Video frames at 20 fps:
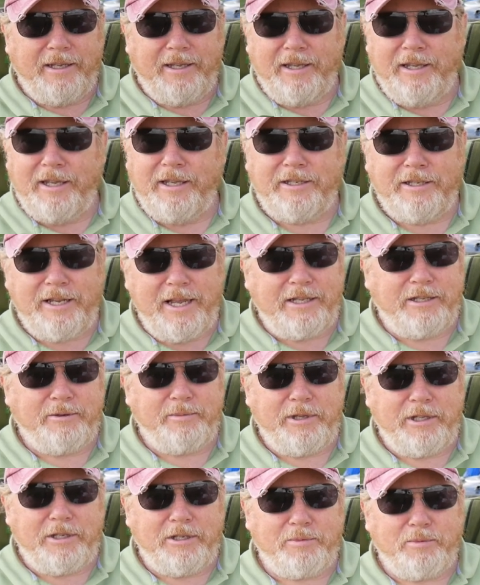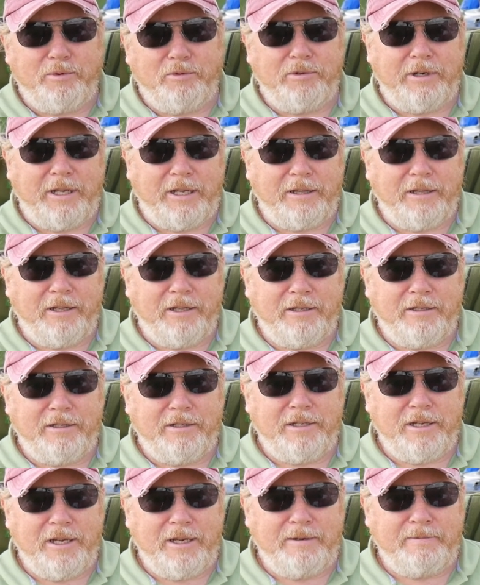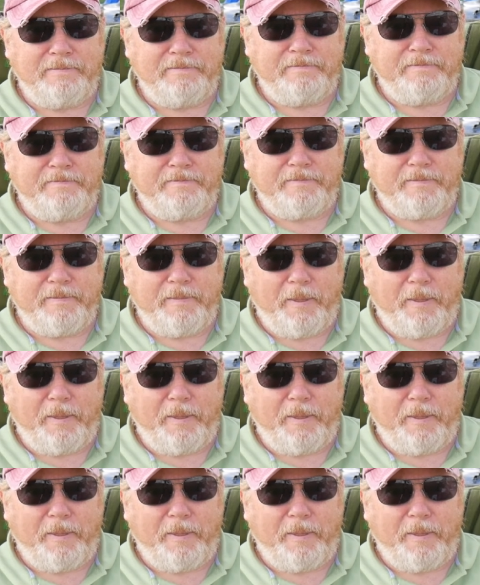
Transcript: he said to me this morning that um,